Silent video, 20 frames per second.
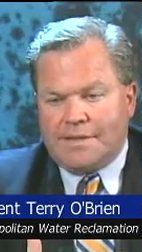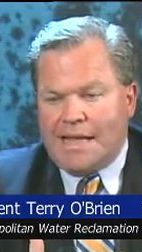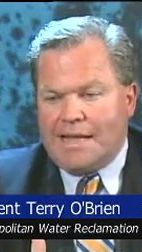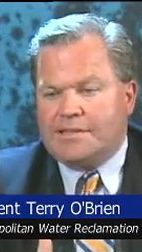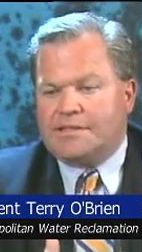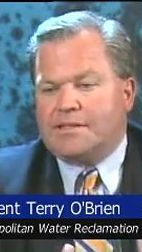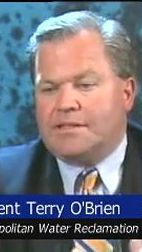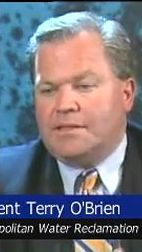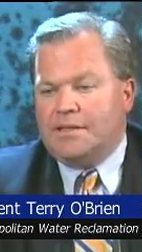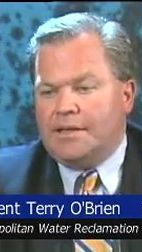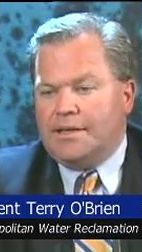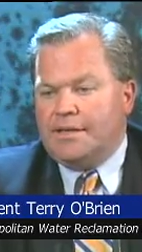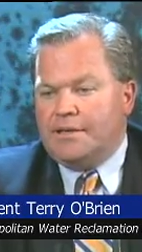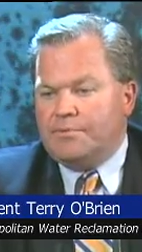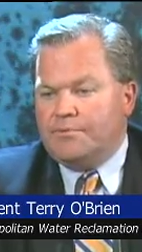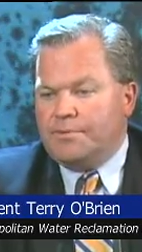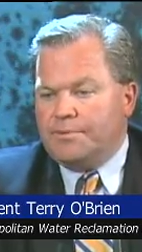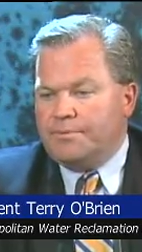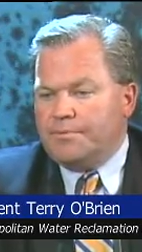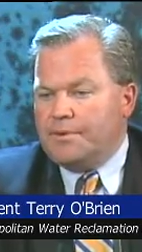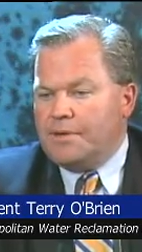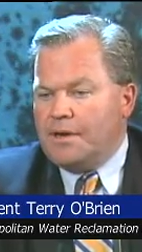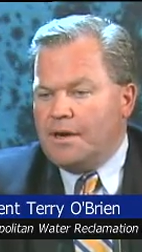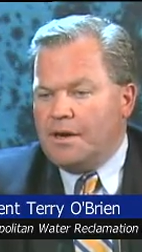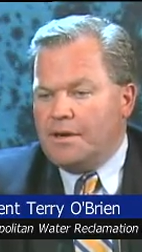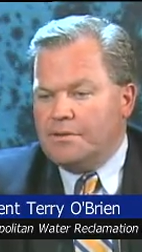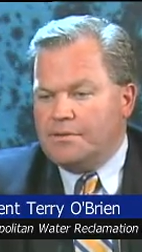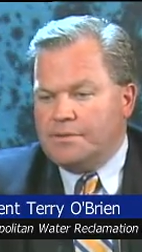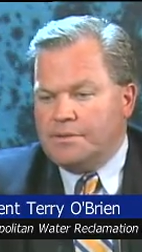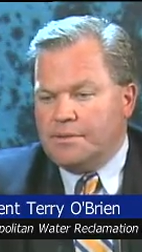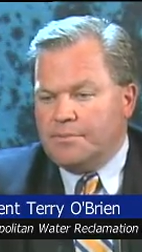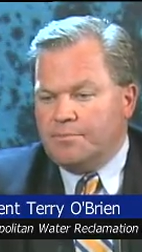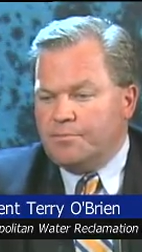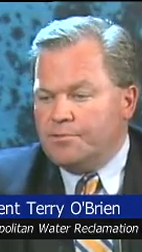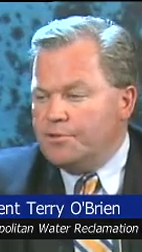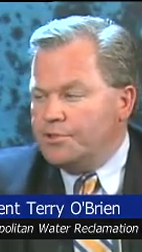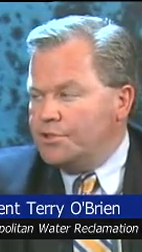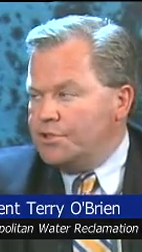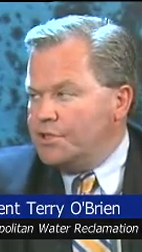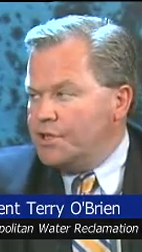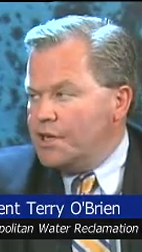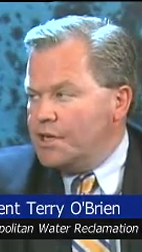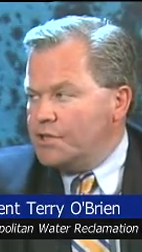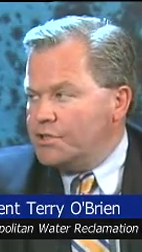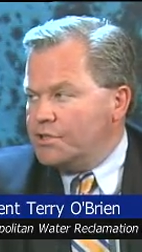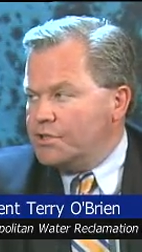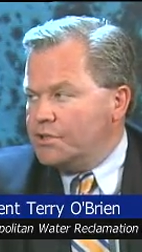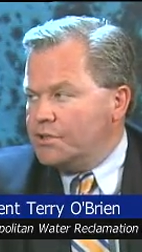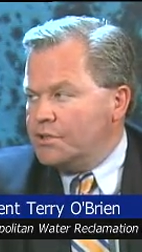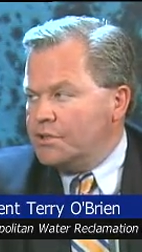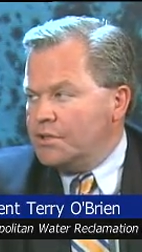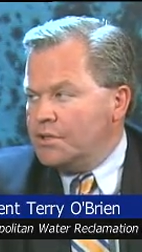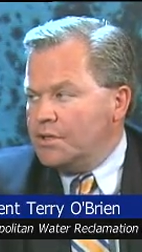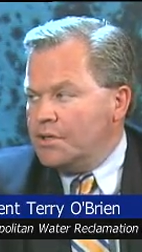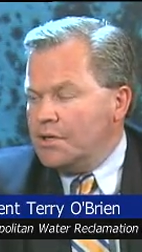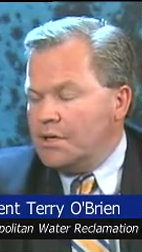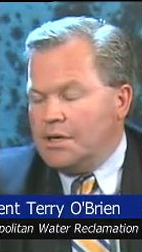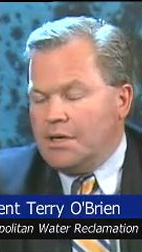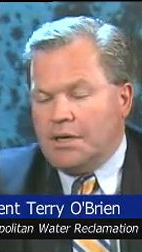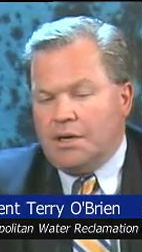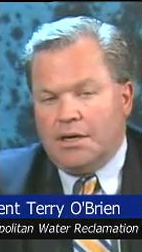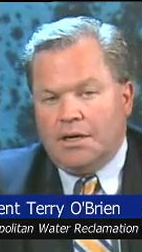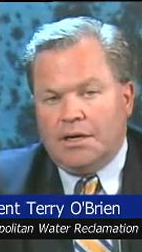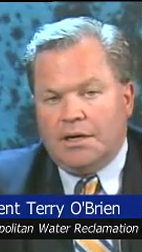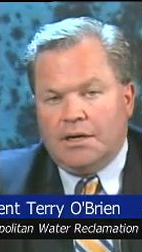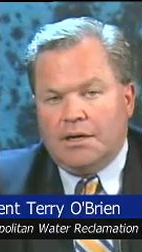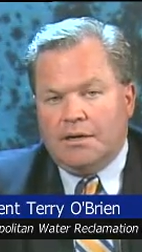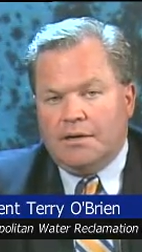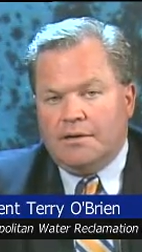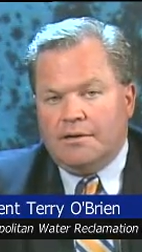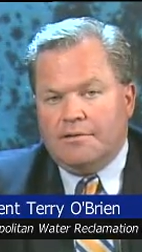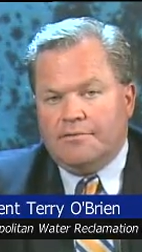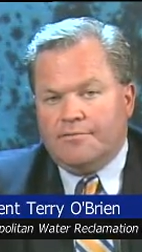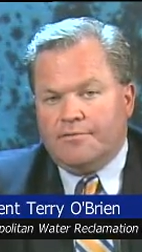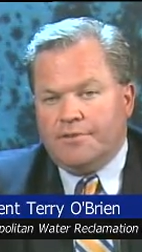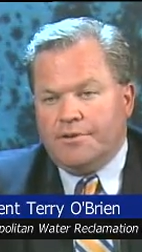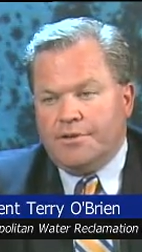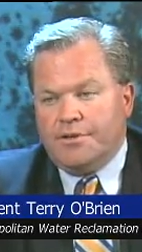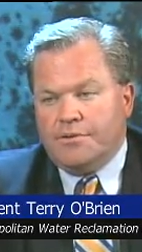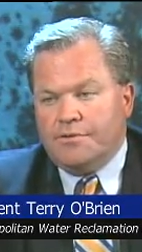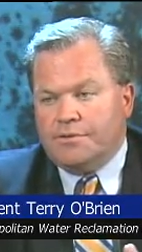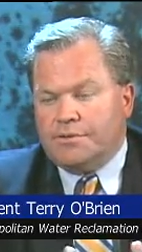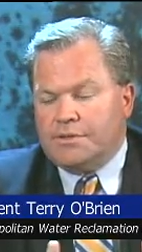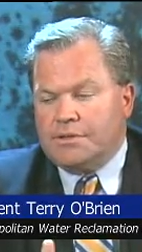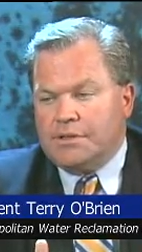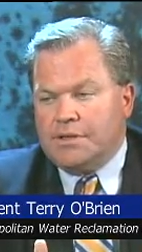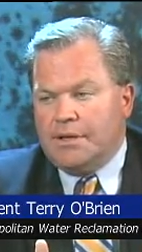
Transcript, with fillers: escalated with regards and appreciation uh, for use.